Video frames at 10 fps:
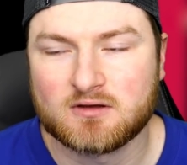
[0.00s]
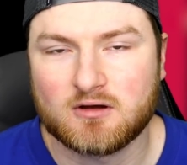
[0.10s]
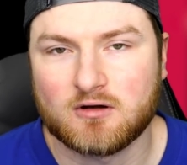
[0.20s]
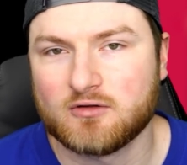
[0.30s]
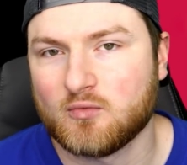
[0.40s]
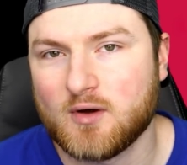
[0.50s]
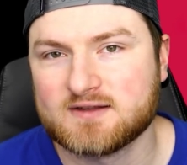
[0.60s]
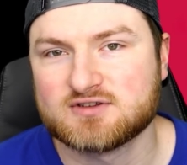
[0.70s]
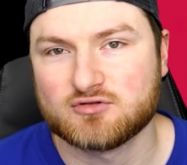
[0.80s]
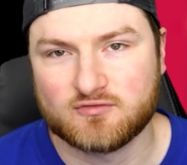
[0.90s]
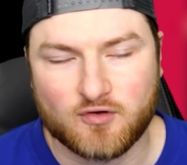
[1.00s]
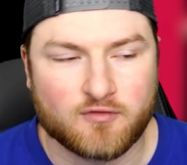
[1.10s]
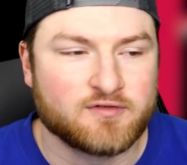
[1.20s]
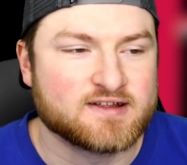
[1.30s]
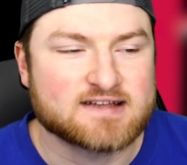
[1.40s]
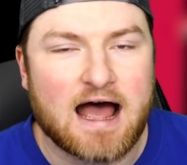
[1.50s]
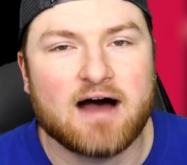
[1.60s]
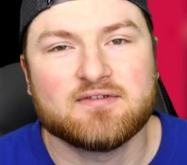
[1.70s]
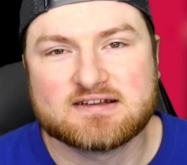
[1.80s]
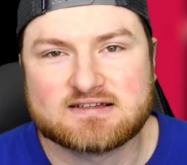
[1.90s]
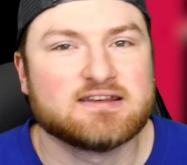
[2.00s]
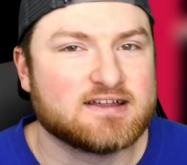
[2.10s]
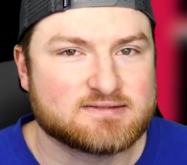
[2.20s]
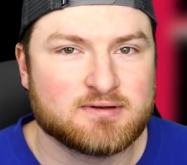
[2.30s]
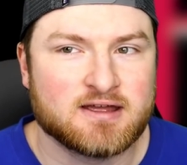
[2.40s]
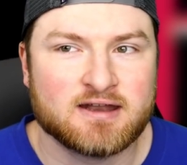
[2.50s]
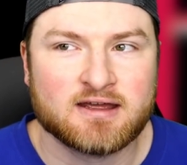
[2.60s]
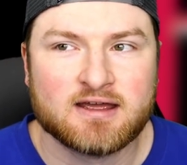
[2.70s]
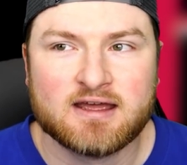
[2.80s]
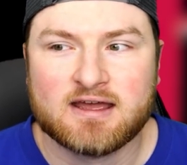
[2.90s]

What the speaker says: are the ones that are involved in this. Obviously, it's been